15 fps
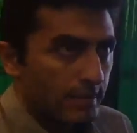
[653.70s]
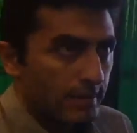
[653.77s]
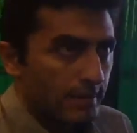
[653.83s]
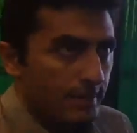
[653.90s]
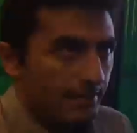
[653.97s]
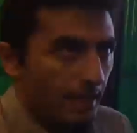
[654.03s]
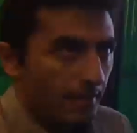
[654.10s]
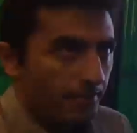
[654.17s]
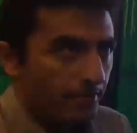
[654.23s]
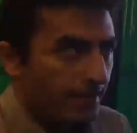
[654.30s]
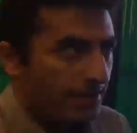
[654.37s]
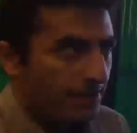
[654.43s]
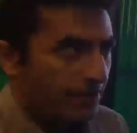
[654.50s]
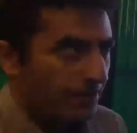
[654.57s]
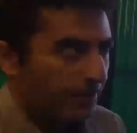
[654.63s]
I'm
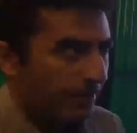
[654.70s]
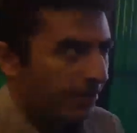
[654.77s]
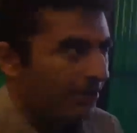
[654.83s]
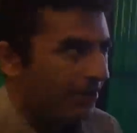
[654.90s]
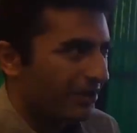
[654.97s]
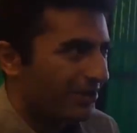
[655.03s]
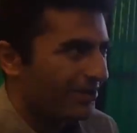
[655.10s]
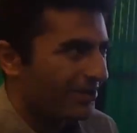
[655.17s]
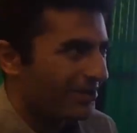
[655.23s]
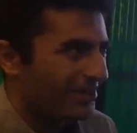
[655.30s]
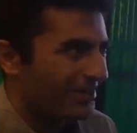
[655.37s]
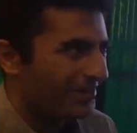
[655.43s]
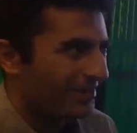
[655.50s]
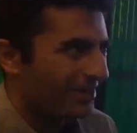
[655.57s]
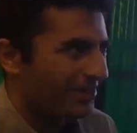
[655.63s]
brainstorming hard to
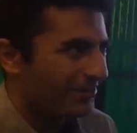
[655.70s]
see what